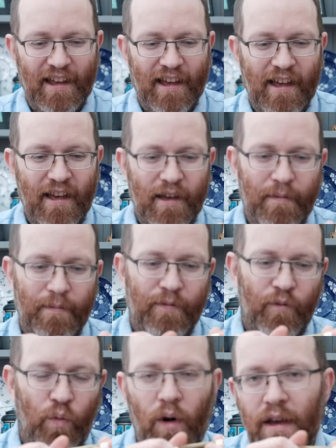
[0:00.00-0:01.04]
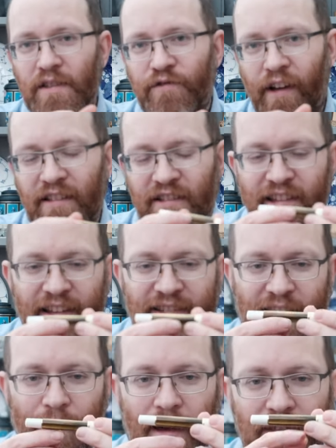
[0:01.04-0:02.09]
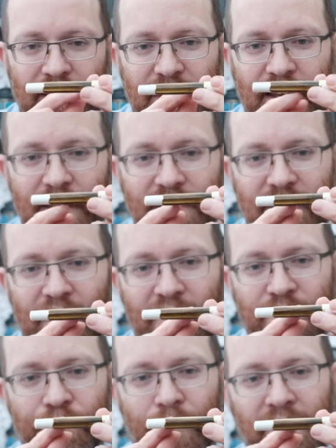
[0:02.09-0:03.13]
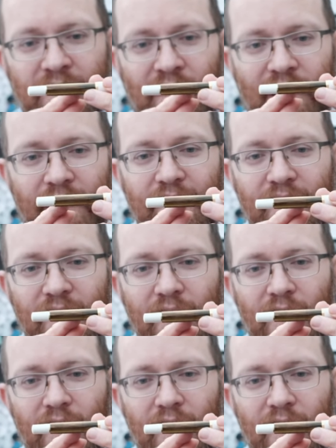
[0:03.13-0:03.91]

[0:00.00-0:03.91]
Um, what is fantastic about this is it's basically